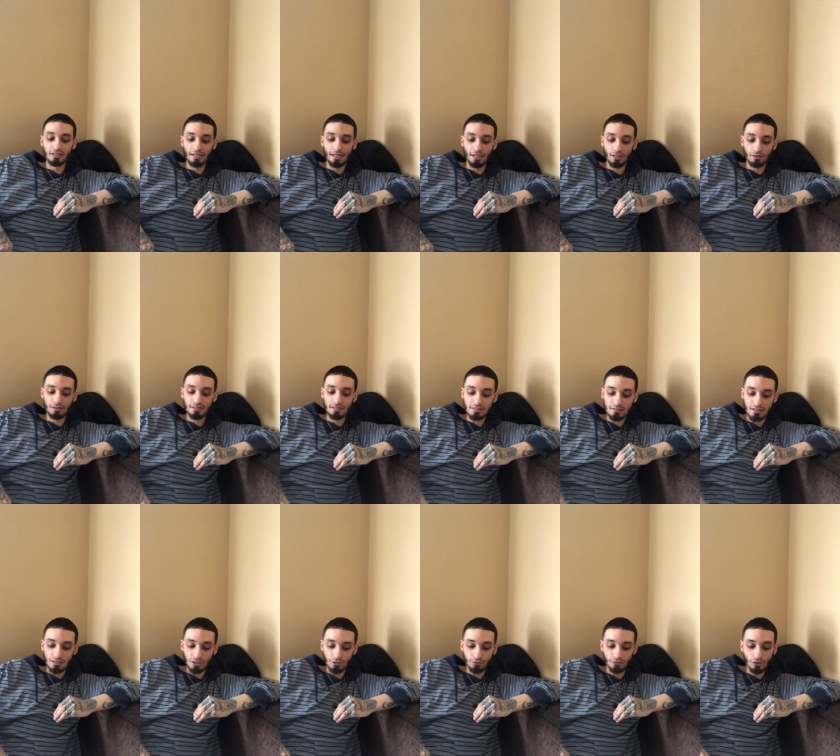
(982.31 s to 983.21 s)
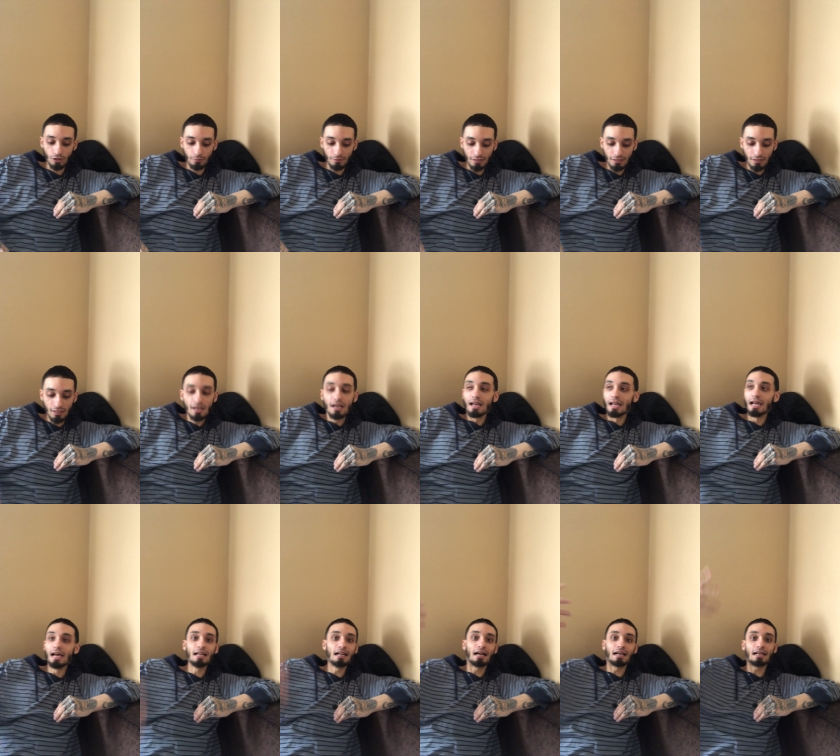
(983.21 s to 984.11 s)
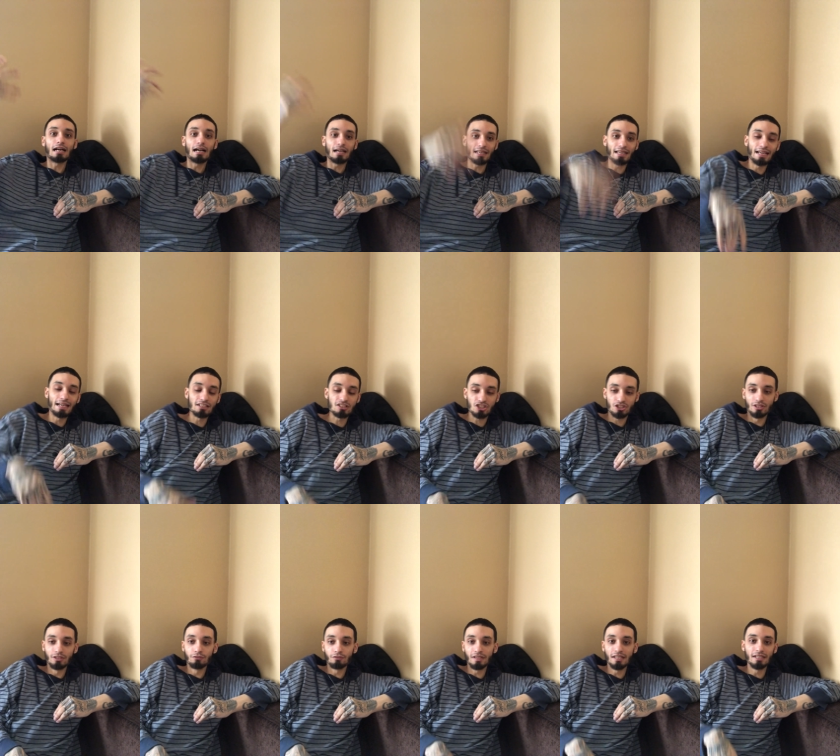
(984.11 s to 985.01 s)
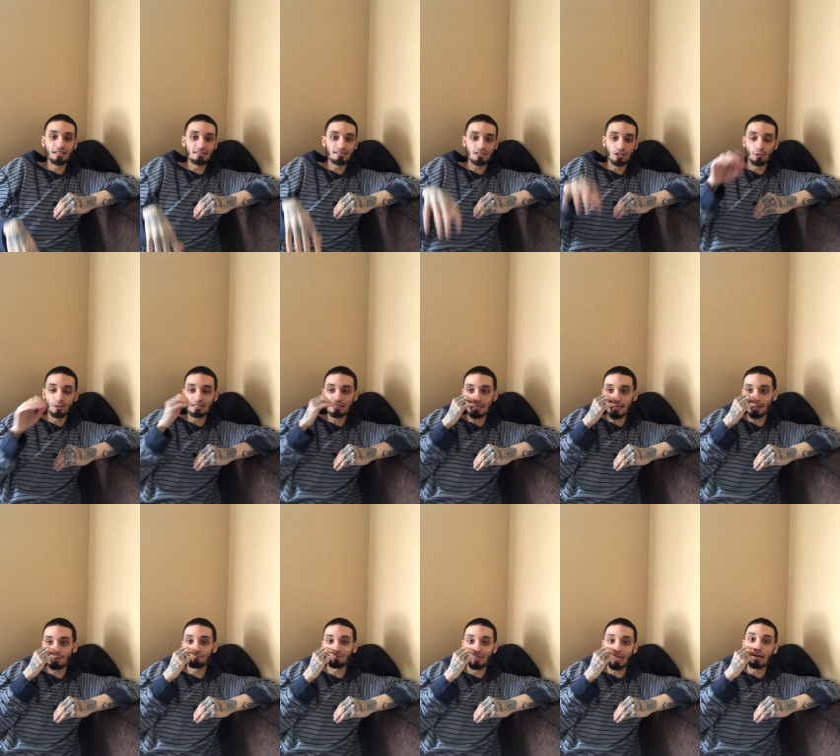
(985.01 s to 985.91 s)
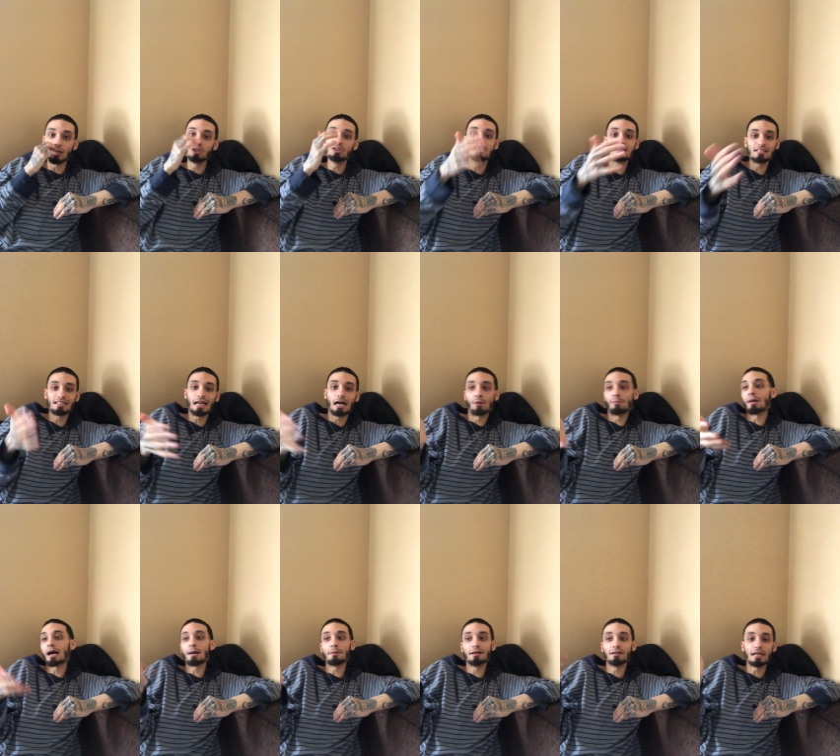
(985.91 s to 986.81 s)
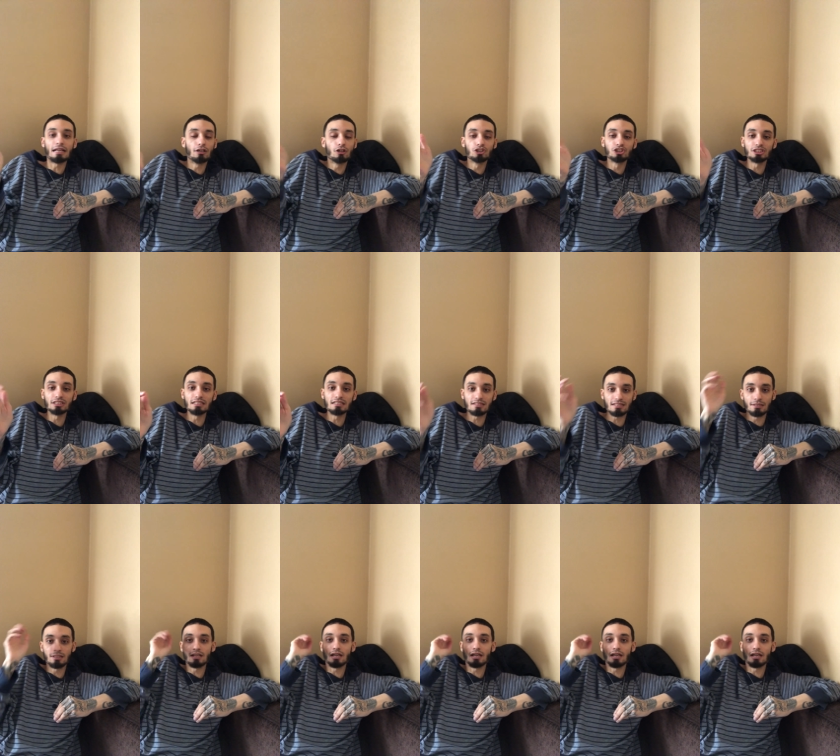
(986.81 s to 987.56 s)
Aries, you feel me? And I got Cancer in Venus. So it's like, now you see how my energies and